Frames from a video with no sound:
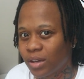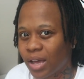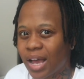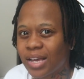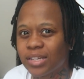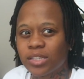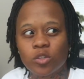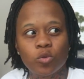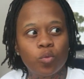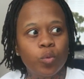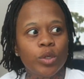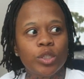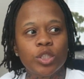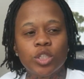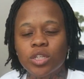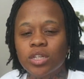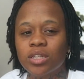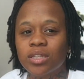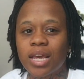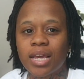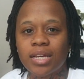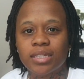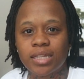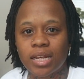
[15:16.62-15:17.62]
I switched
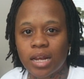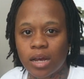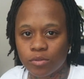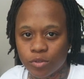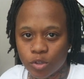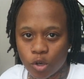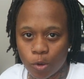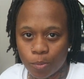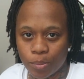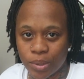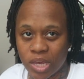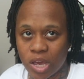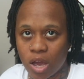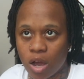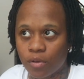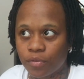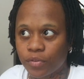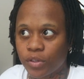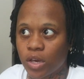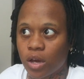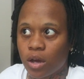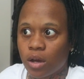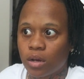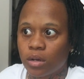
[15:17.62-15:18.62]
the days that I was gonna be
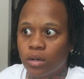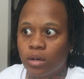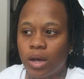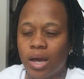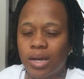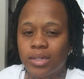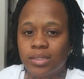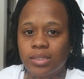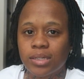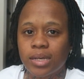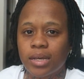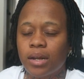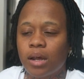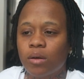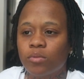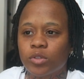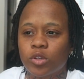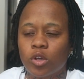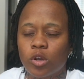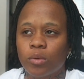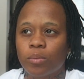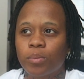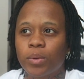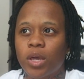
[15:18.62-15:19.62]
off, y'all. I said I was
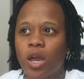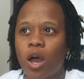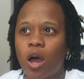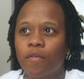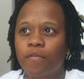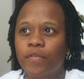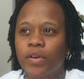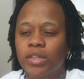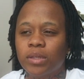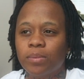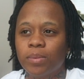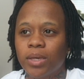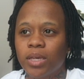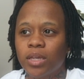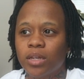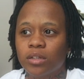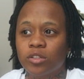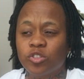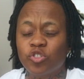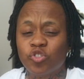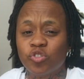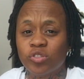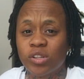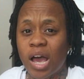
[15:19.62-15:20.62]
gonna be off at the
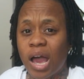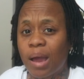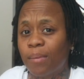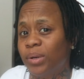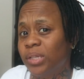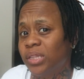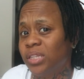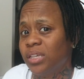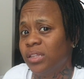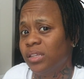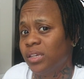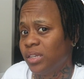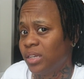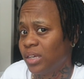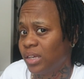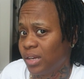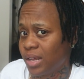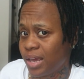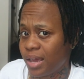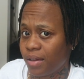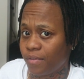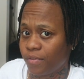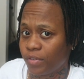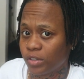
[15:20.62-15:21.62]
beginning of July, but Lily
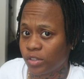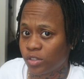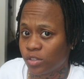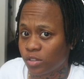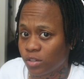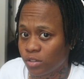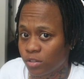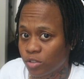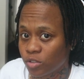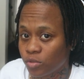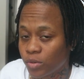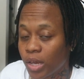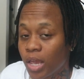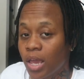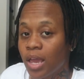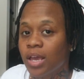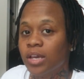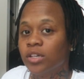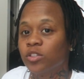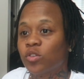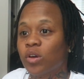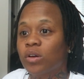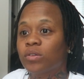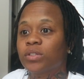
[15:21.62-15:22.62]
didn't have her surgery.
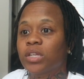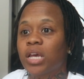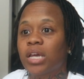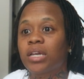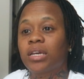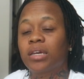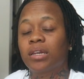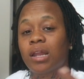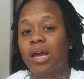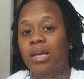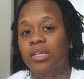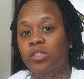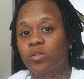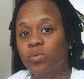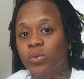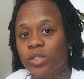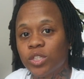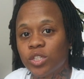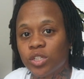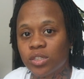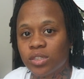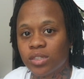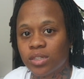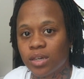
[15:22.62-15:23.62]
So I was like, can I
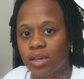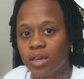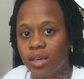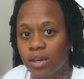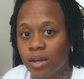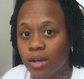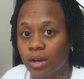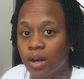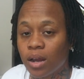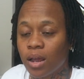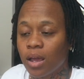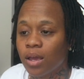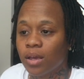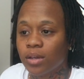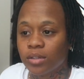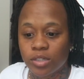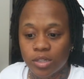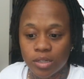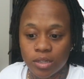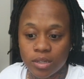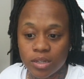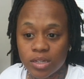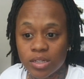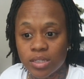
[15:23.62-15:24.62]
switch it to here,
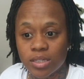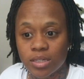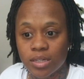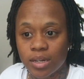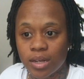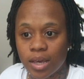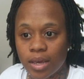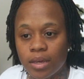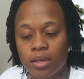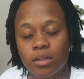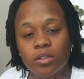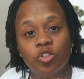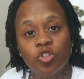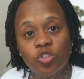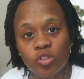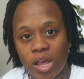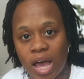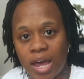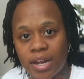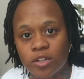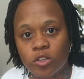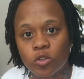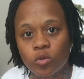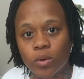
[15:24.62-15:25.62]
to this date,
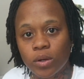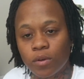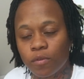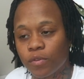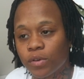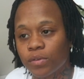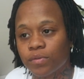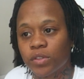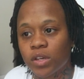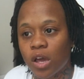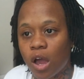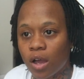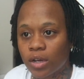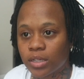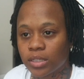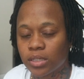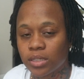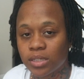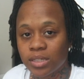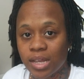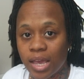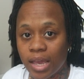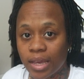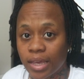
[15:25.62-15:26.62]
July the 25th to
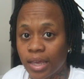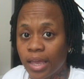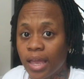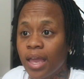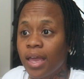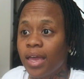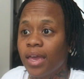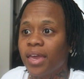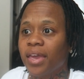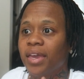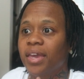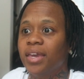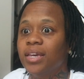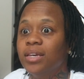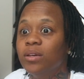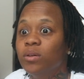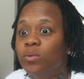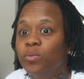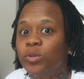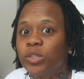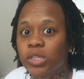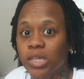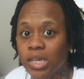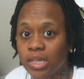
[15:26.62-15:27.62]
August the 2nd. And
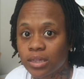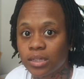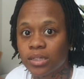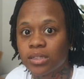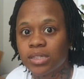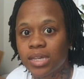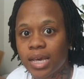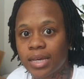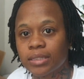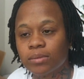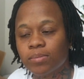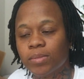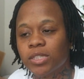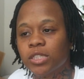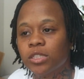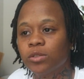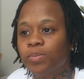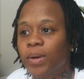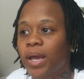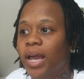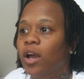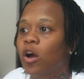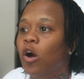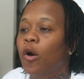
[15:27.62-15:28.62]
he sent the text
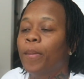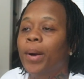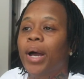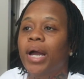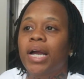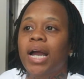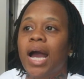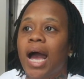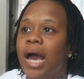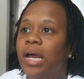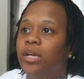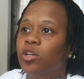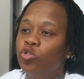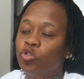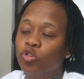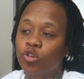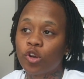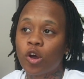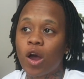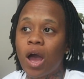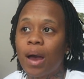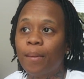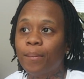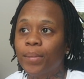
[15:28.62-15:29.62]
message back, oh my God, you don't
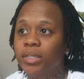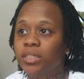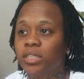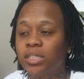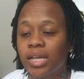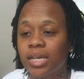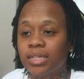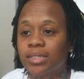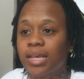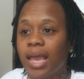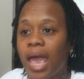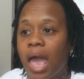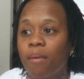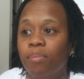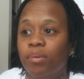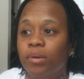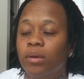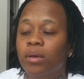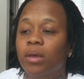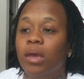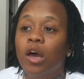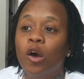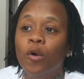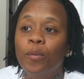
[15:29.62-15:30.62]
know how much that's
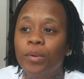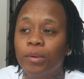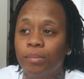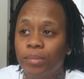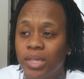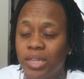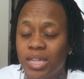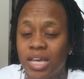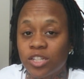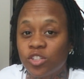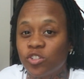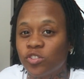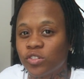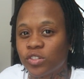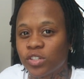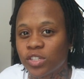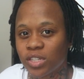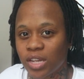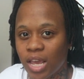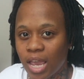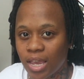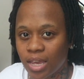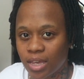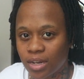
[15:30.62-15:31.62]
helping me that you're
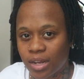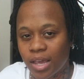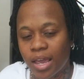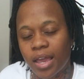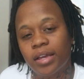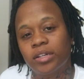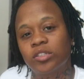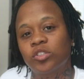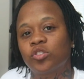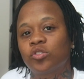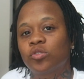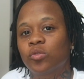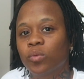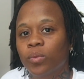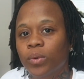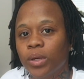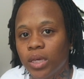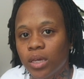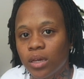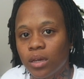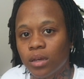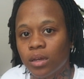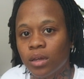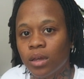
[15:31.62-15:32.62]
staying an extra
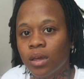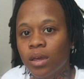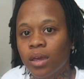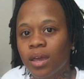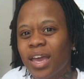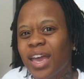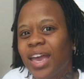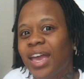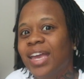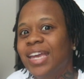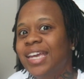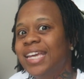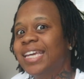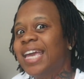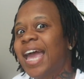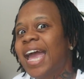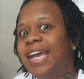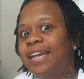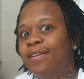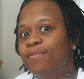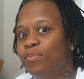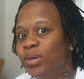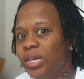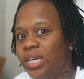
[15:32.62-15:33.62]
week. And he
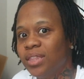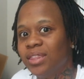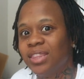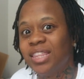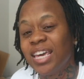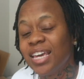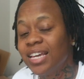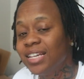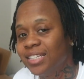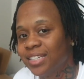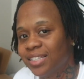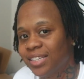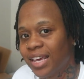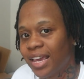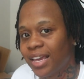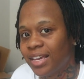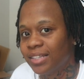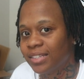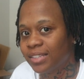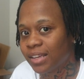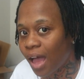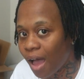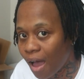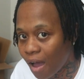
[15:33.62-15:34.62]
gave me these
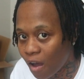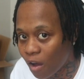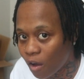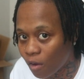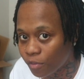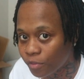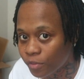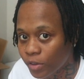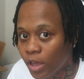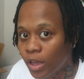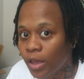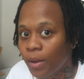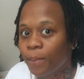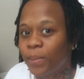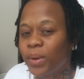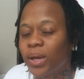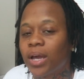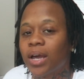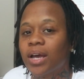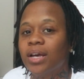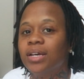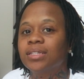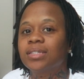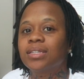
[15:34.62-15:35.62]
days off
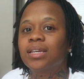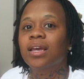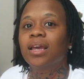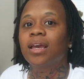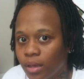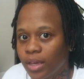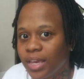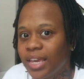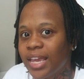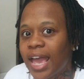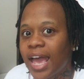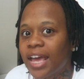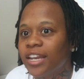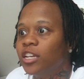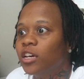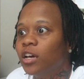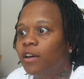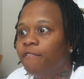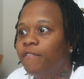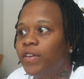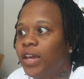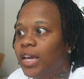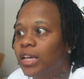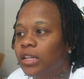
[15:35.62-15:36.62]
because he had
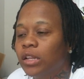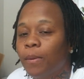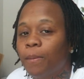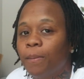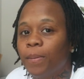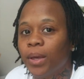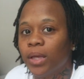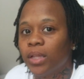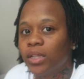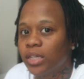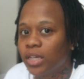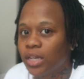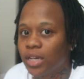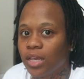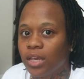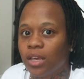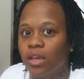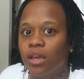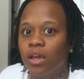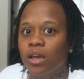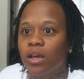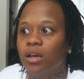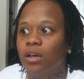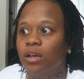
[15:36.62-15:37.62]
the
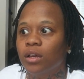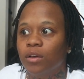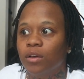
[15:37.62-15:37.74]
availability.